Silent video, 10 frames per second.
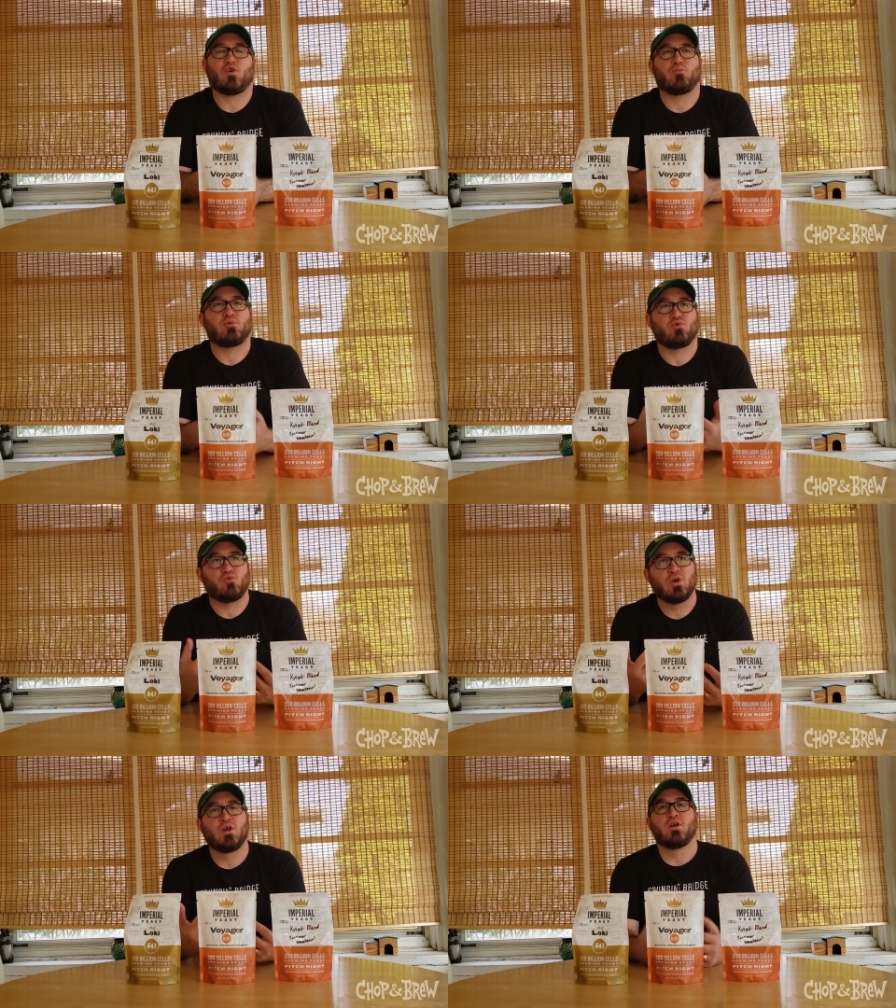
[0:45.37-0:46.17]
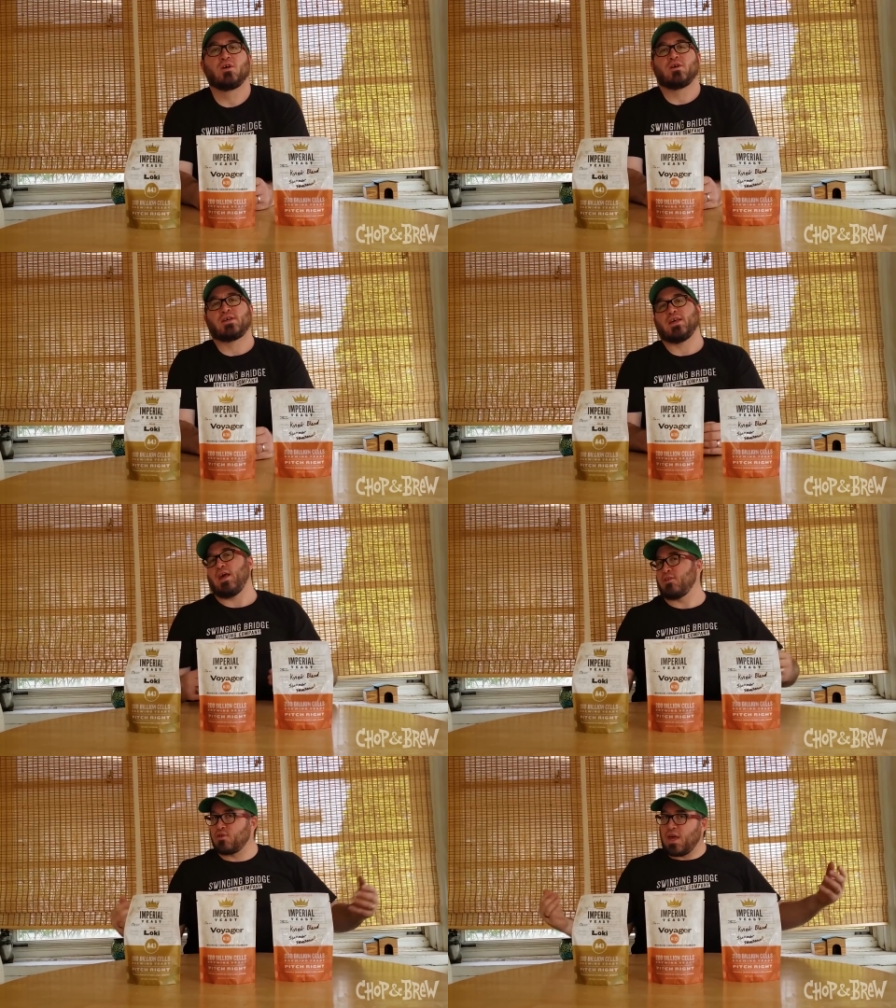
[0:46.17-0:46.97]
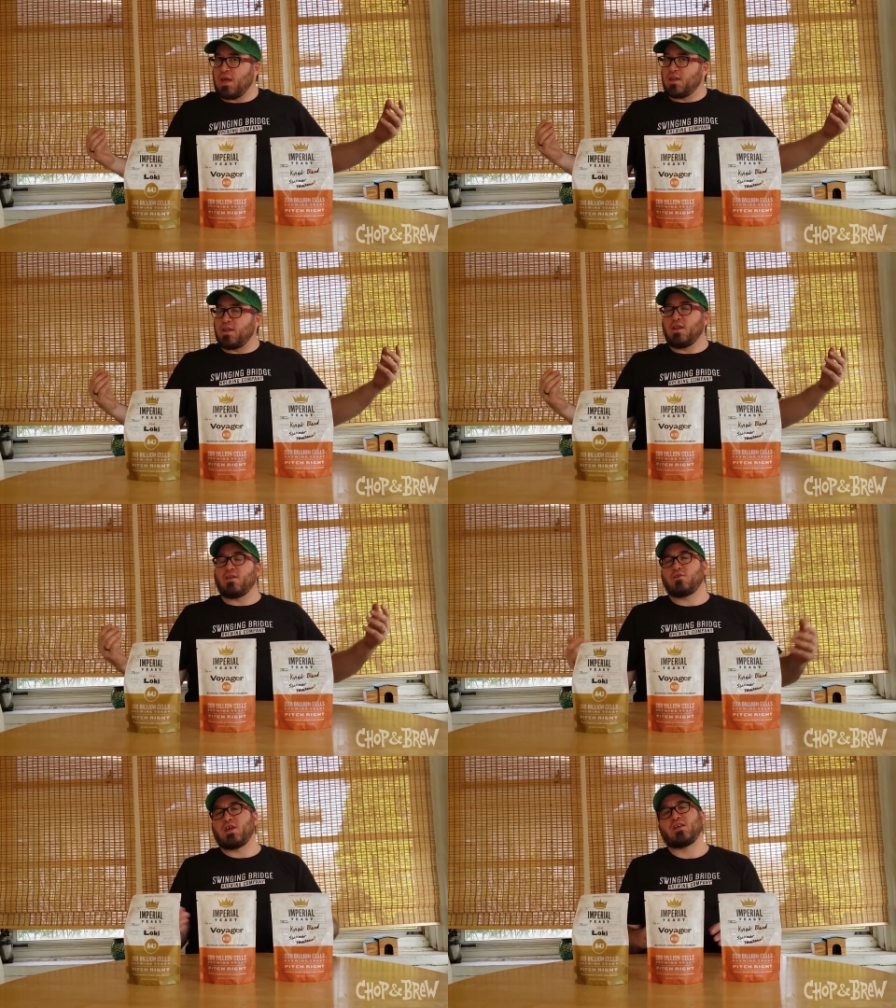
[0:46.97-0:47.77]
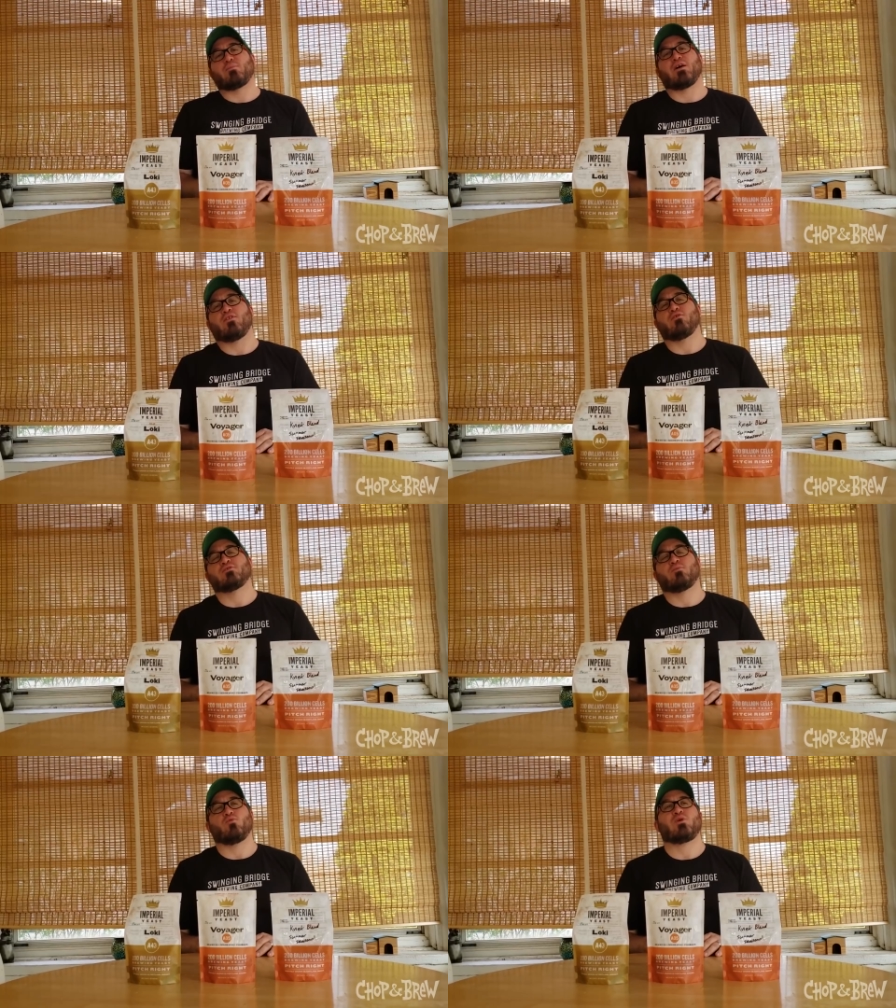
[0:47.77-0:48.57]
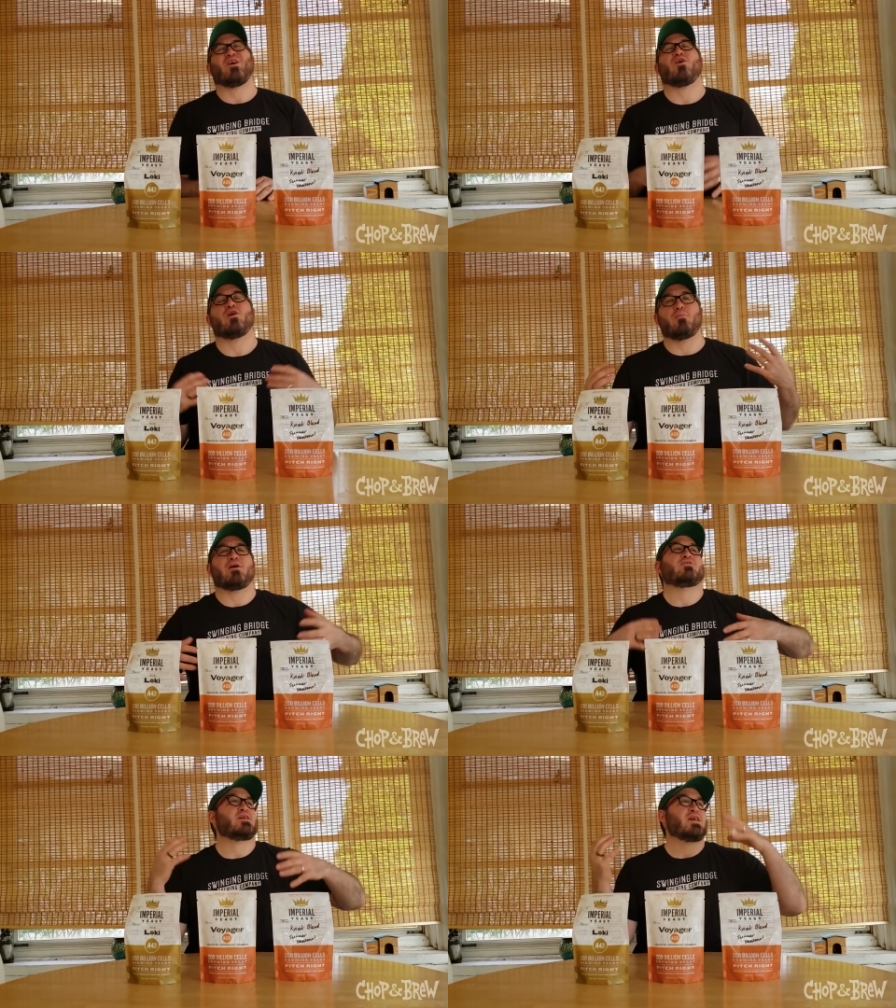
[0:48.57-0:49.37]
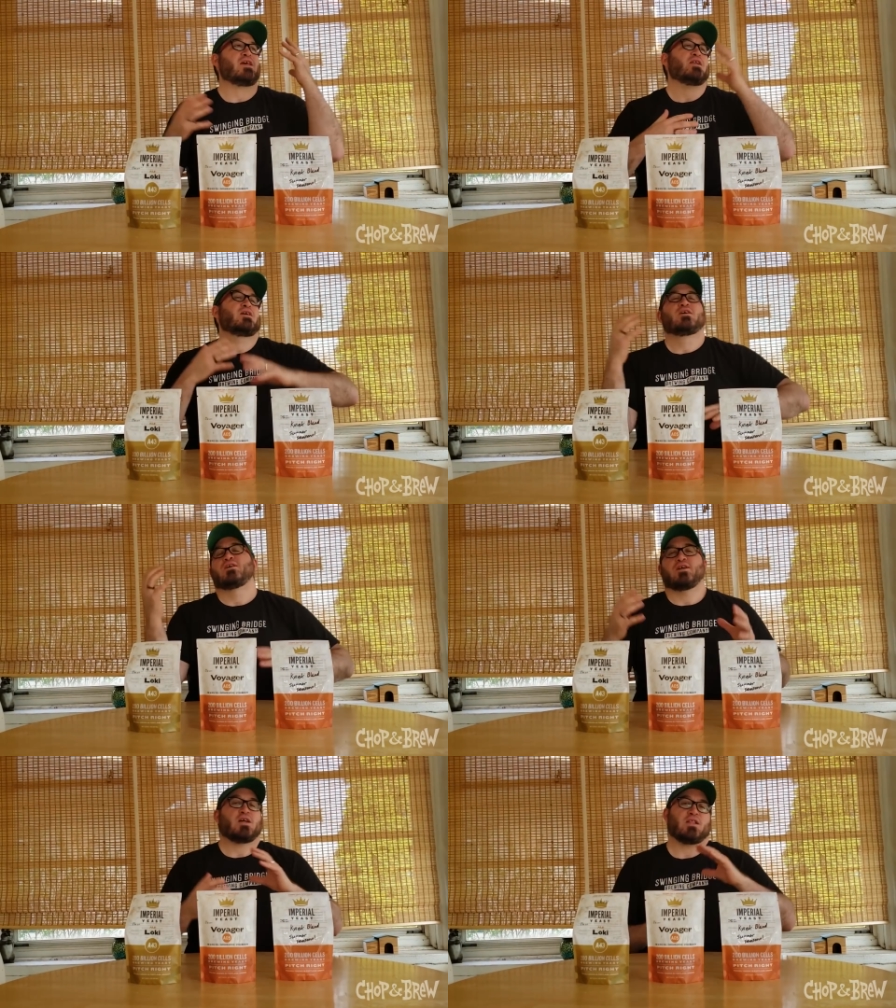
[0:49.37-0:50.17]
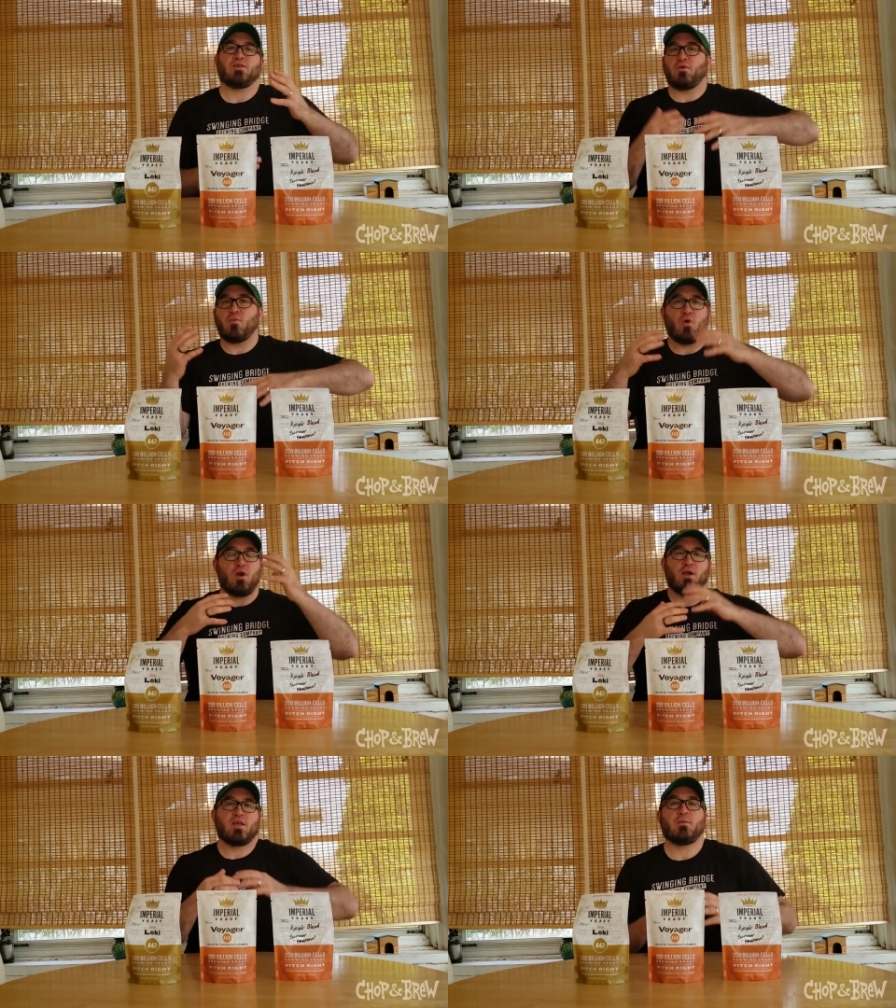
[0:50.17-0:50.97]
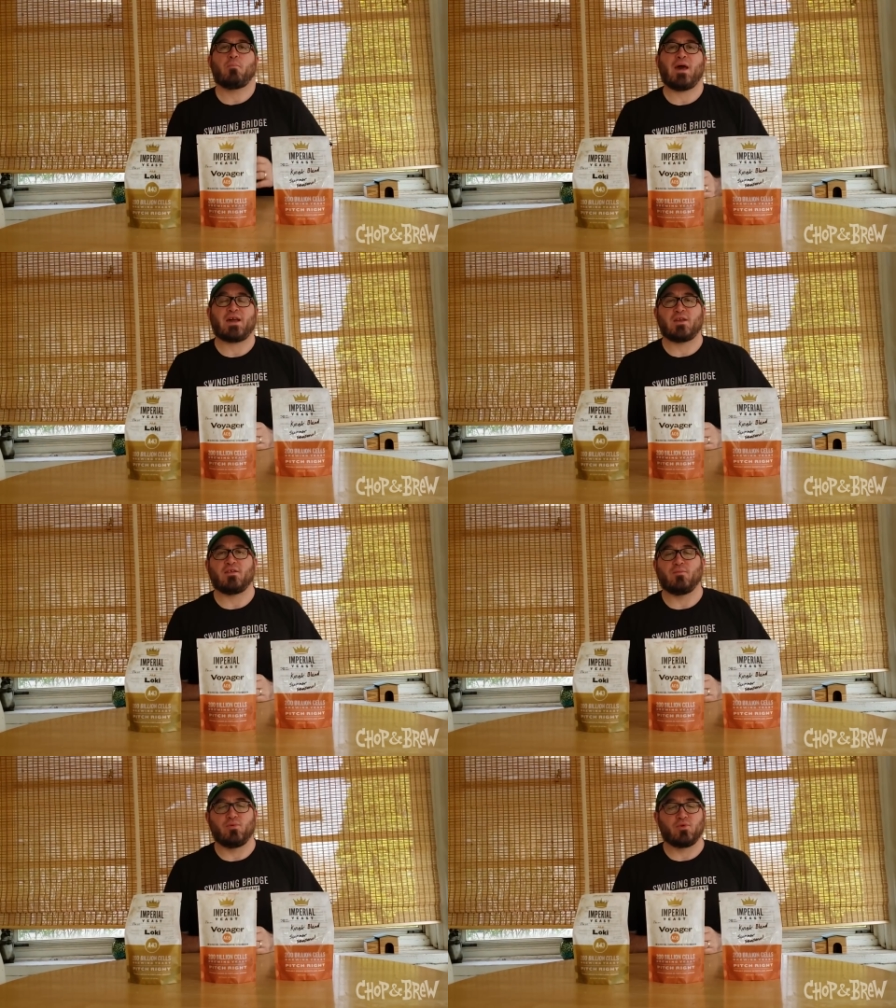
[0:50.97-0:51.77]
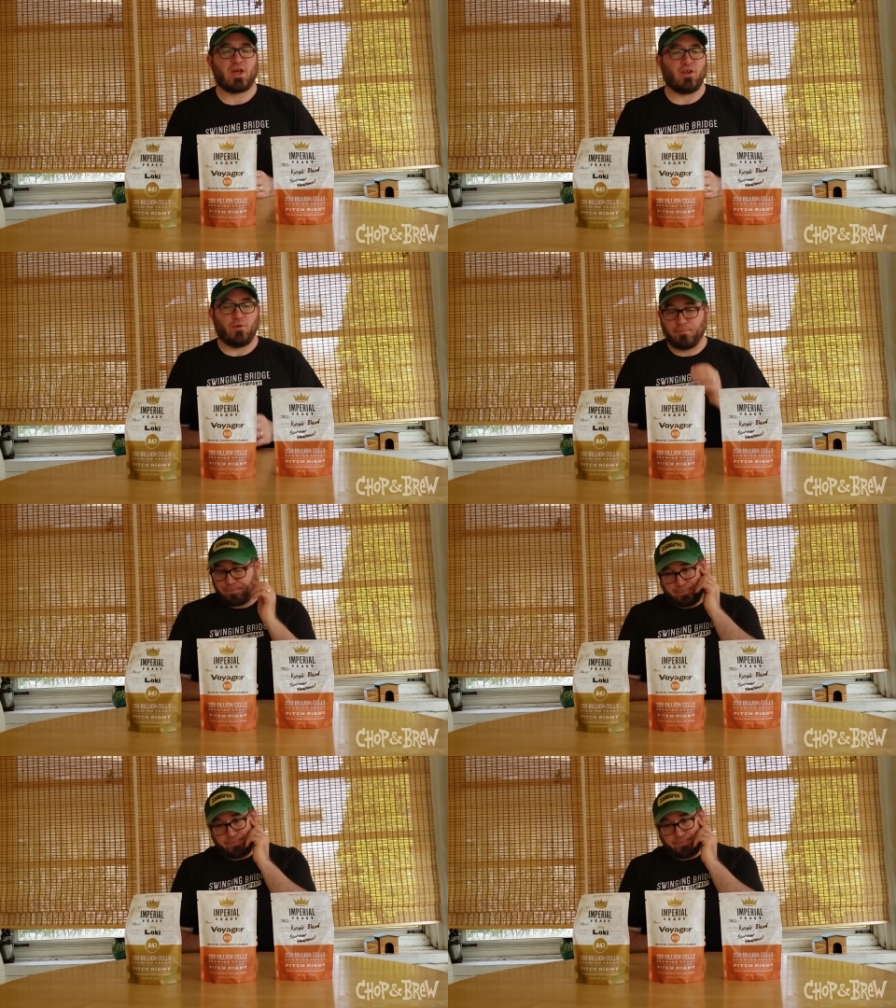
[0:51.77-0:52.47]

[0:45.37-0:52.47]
I hope you get educated and entertained by those. But we are about to get a little more back into the brew kettle.